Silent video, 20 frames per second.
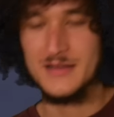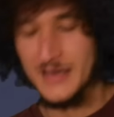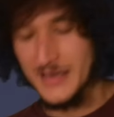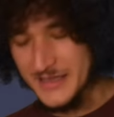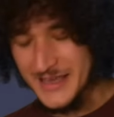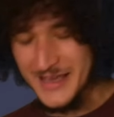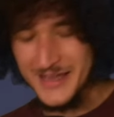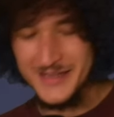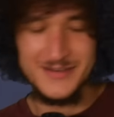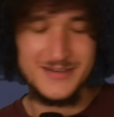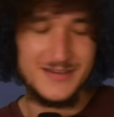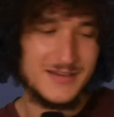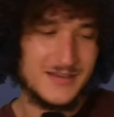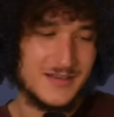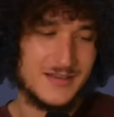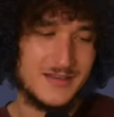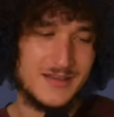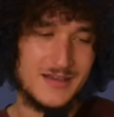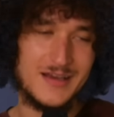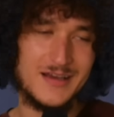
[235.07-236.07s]
Again,
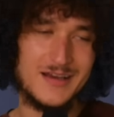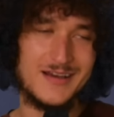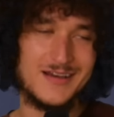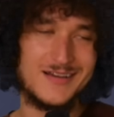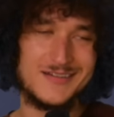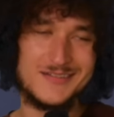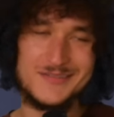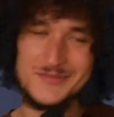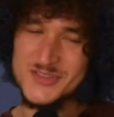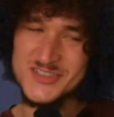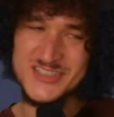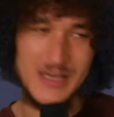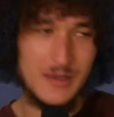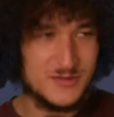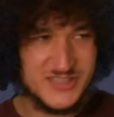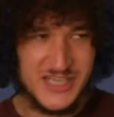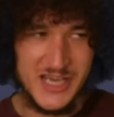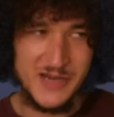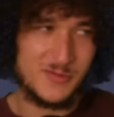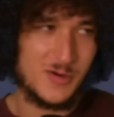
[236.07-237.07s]

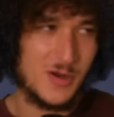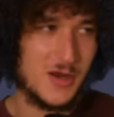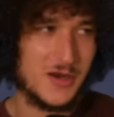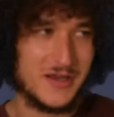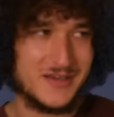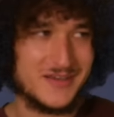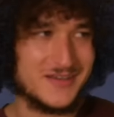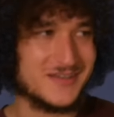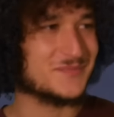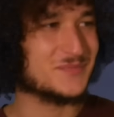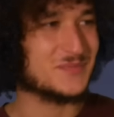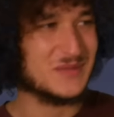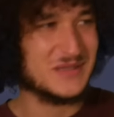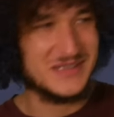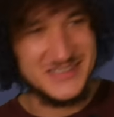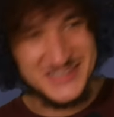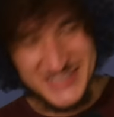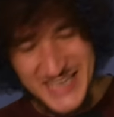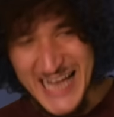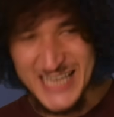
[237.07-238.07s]
sounds ironic,
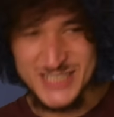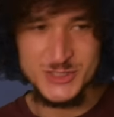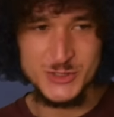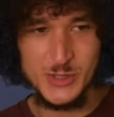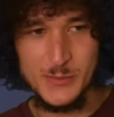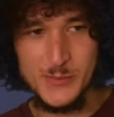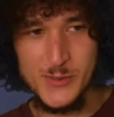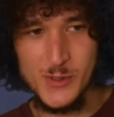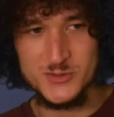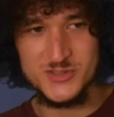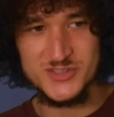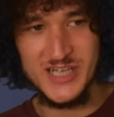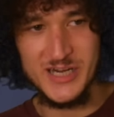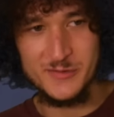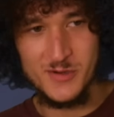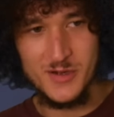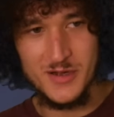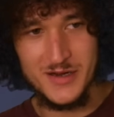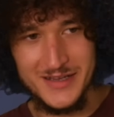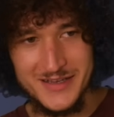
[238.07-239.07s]
is actually
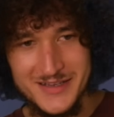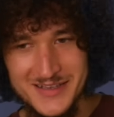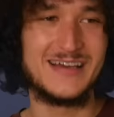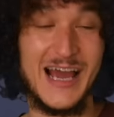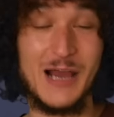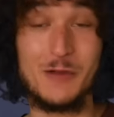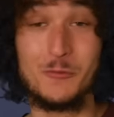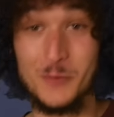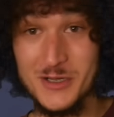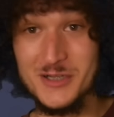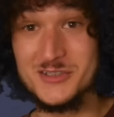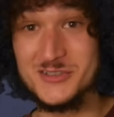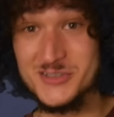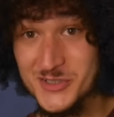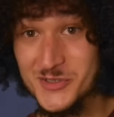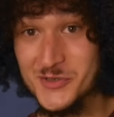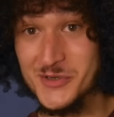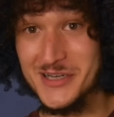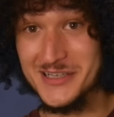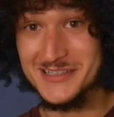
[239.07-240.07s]
post-ironic. I will
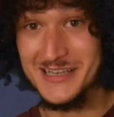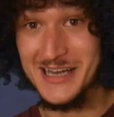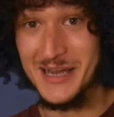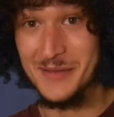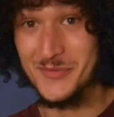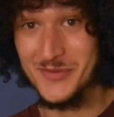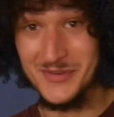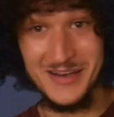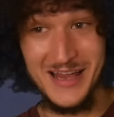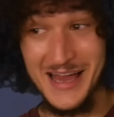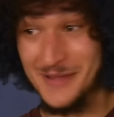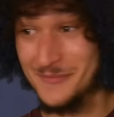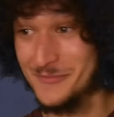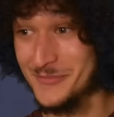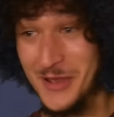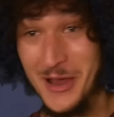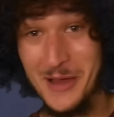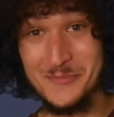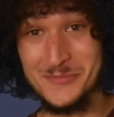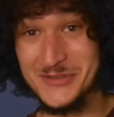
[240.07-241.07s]
do it. I'm
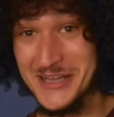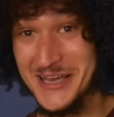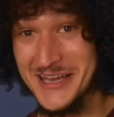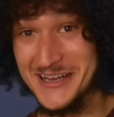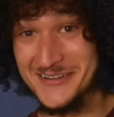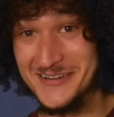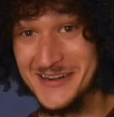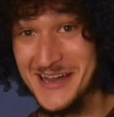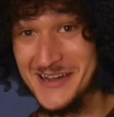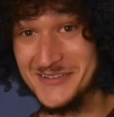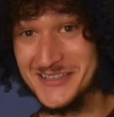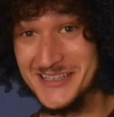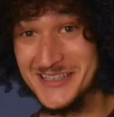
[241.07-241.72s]
not playing around